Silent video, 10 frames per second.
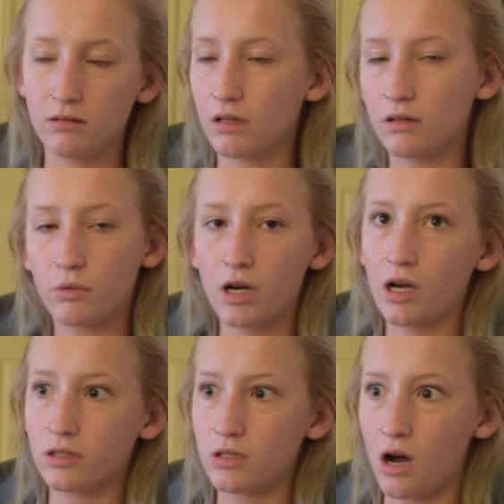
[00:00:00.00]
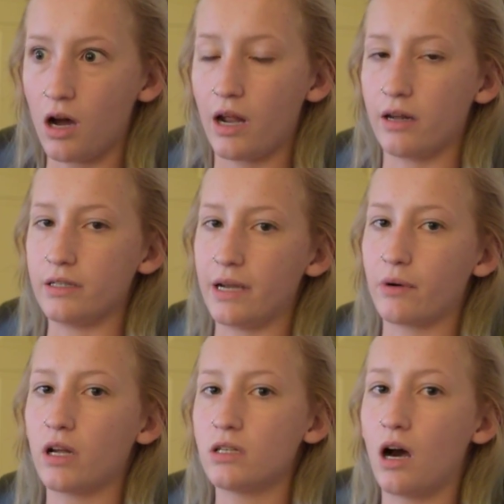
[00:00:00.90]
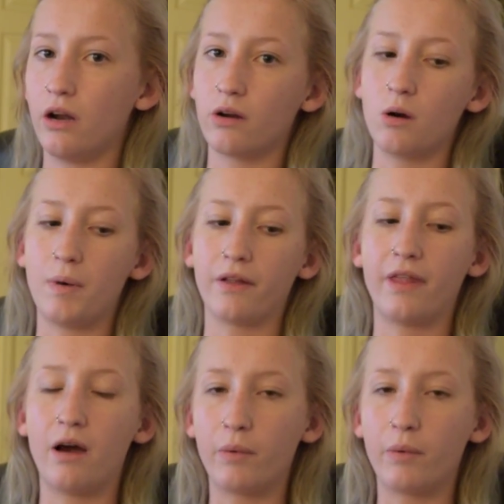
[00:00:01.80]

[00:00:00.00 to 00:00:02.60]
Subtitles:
But we're not taught how to date. We're not taught how to go about that.